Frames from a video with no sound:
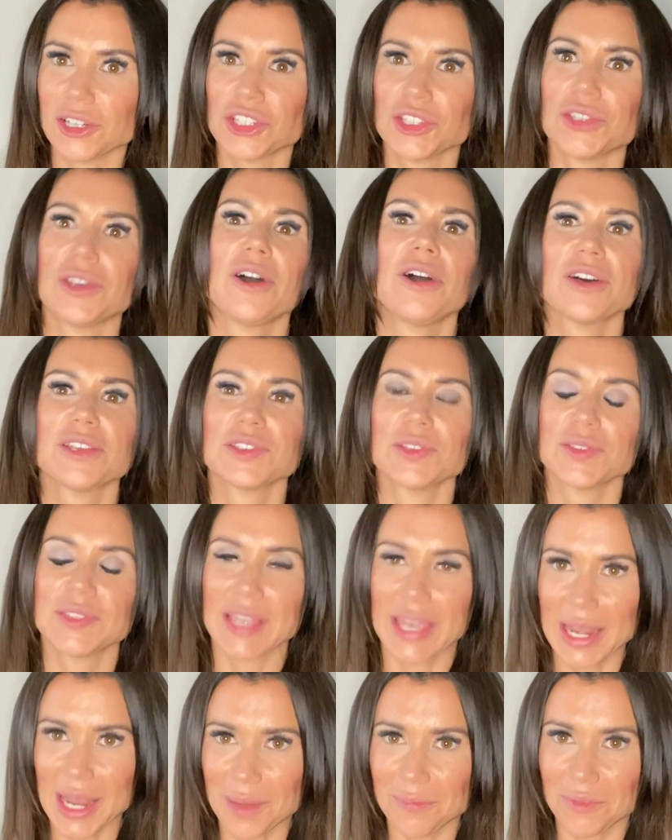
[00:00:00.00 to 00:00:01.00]
also
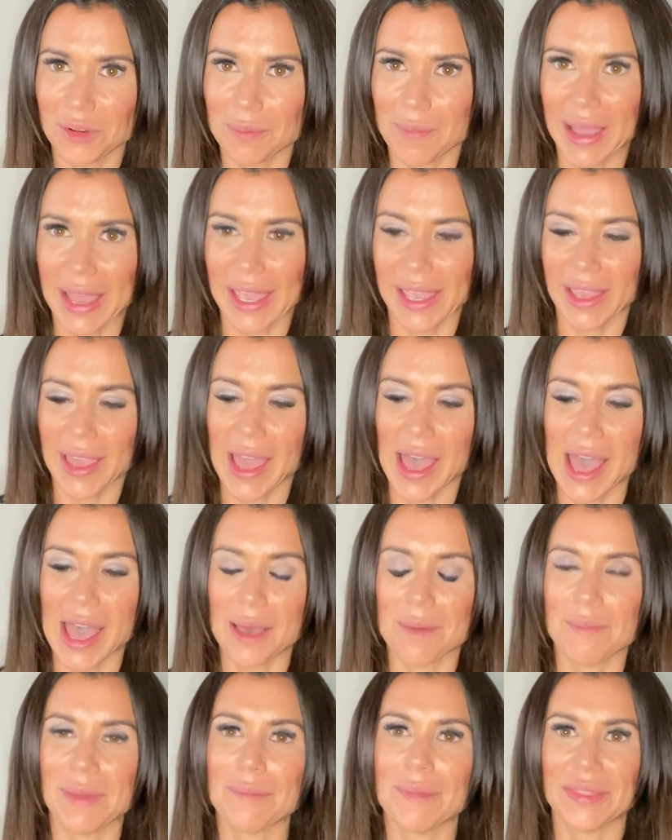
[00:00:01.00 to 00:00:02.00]
sign up for my
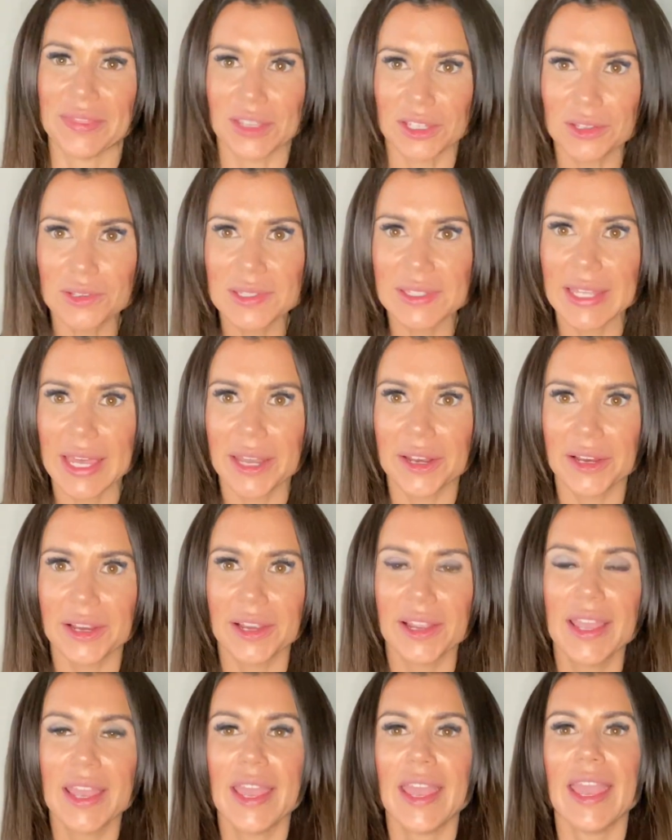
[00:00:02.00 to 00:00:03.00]
my monthly
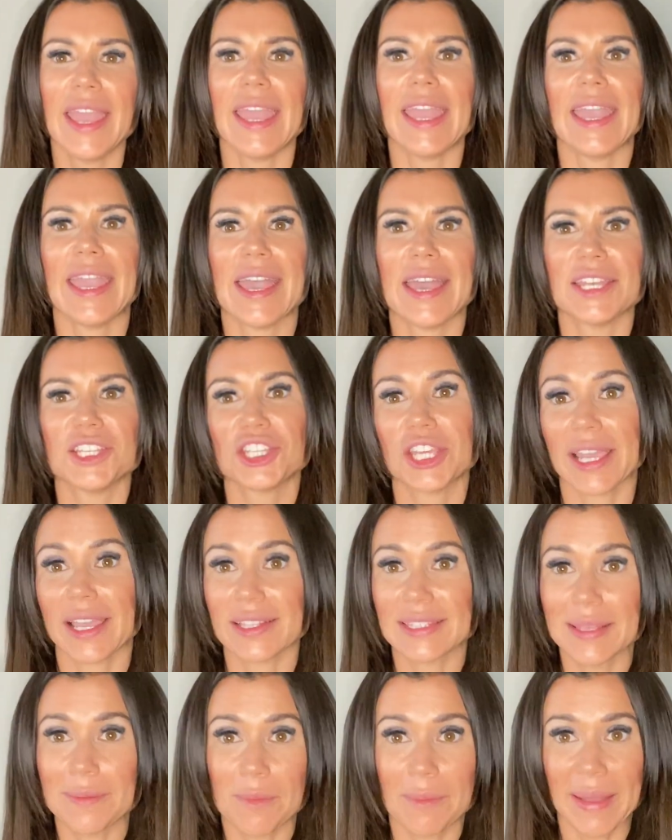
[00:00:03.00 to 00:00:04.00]
newsletter and check out
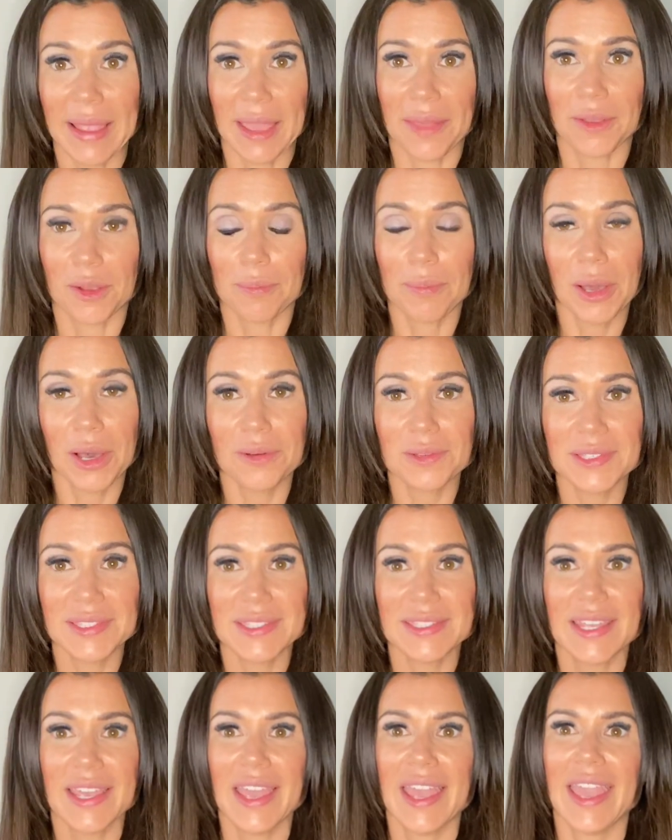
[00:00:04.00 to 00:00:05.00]
some of my other
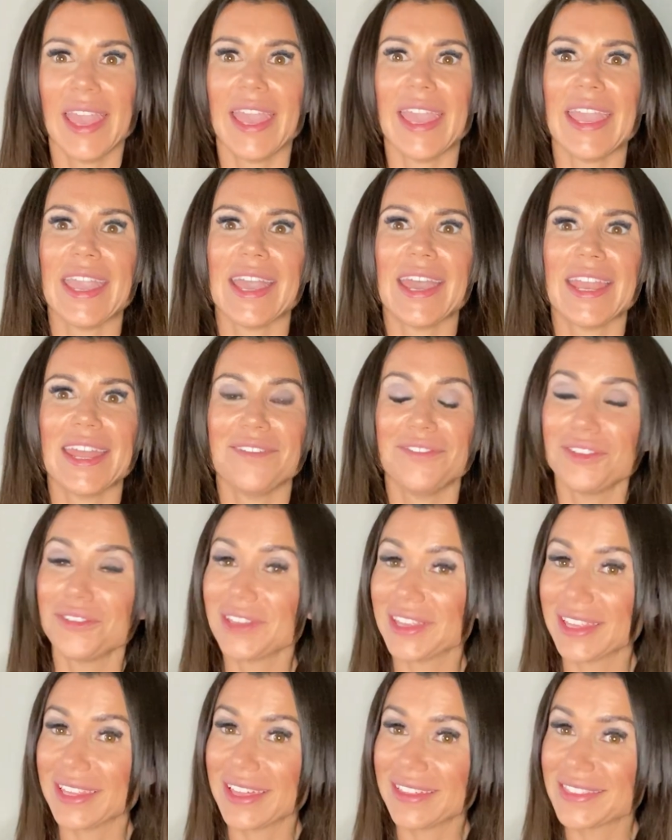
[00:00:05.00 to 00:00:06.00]
posts. And if you
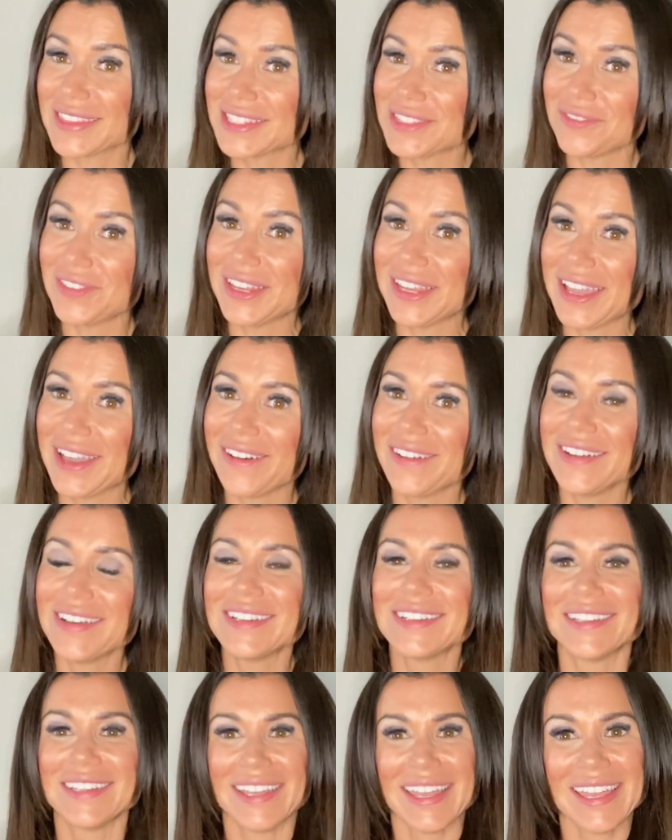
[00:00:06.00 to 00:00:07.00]
really like this video,
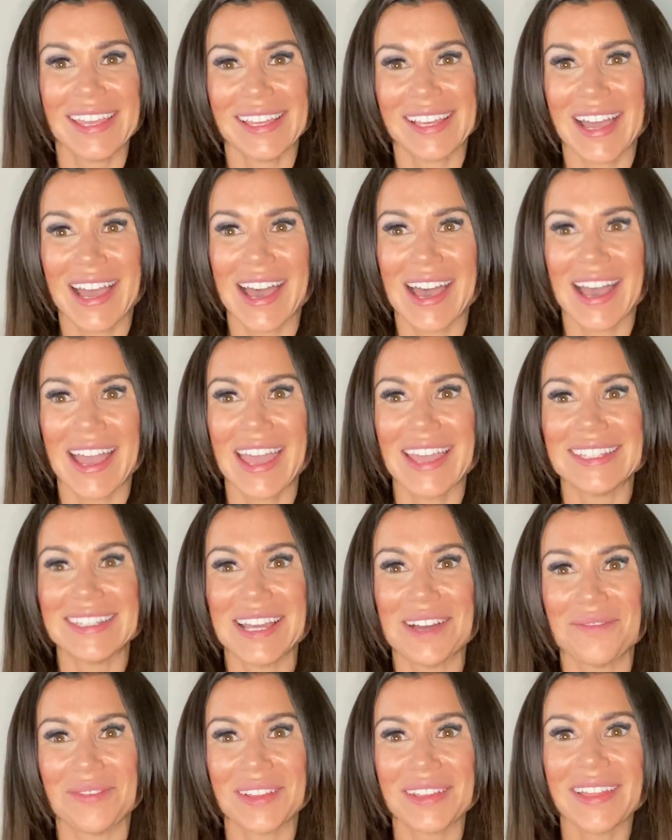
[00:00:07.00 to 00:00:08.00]
head
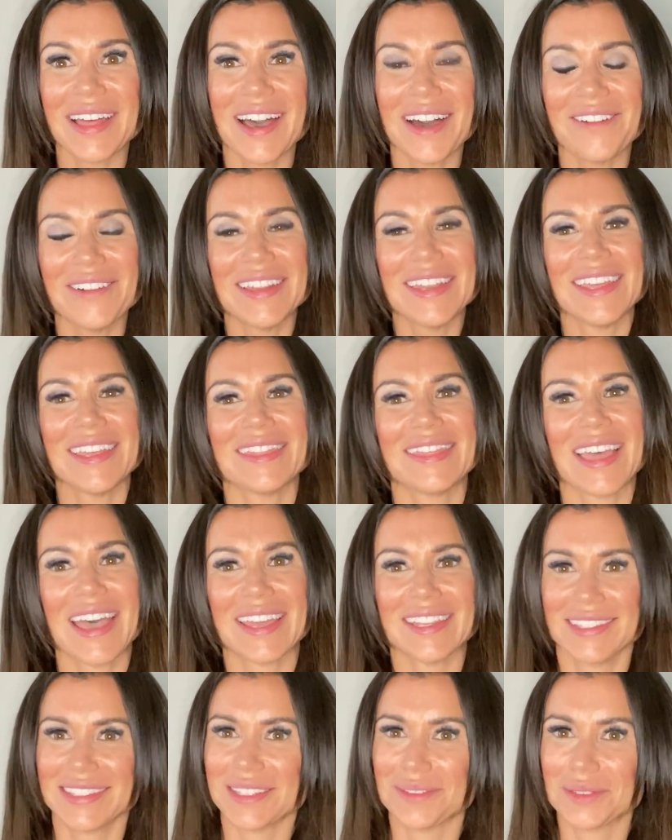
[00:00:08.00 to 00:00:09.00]
down below and hit
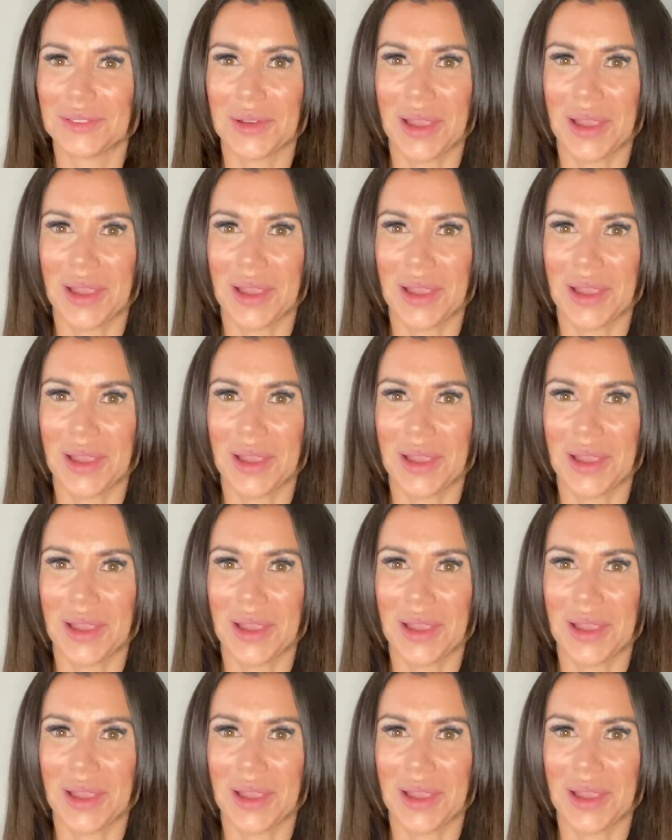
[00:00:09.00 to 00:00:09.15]
that subscribe